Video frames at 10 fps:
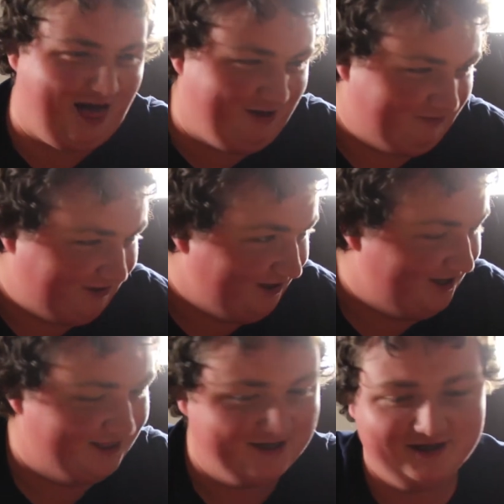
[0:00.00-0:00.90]
Oh, God.
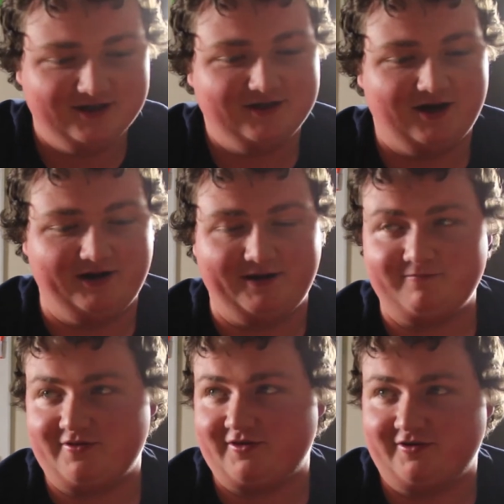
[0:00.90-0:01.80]
All
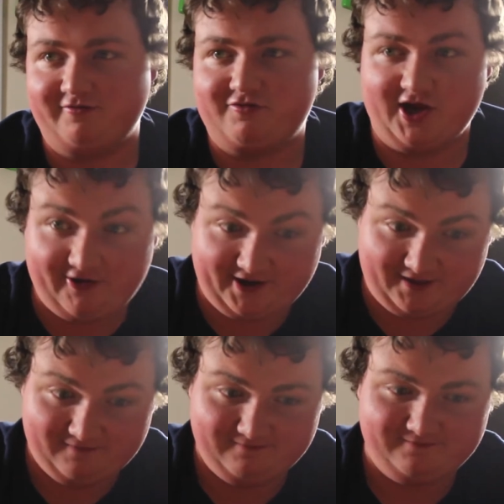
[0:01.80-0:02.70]
right, so Jared.
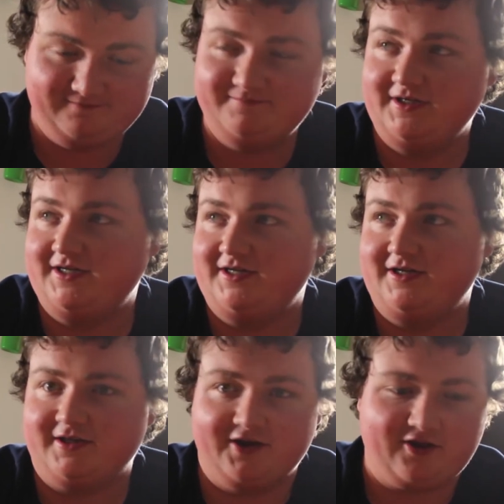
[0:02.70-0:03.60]

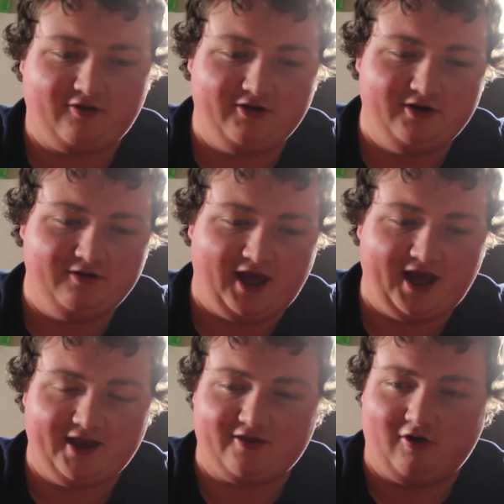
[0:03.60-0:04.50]
This girl
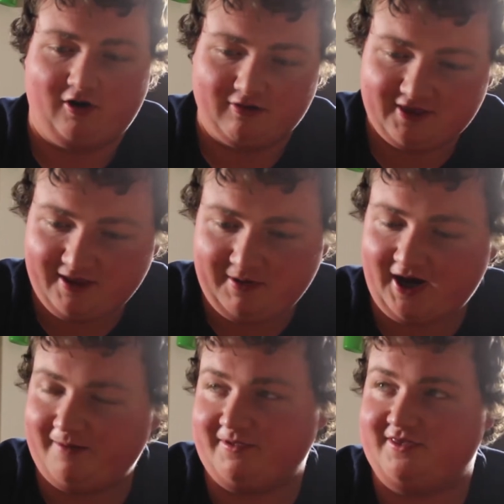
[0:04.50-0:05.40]
has all the same
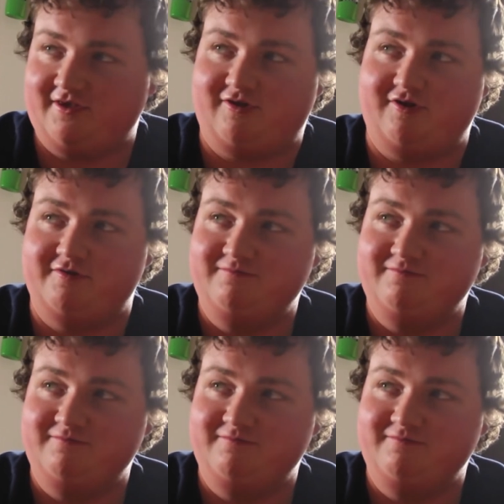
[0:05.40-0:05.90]
hobbies as you.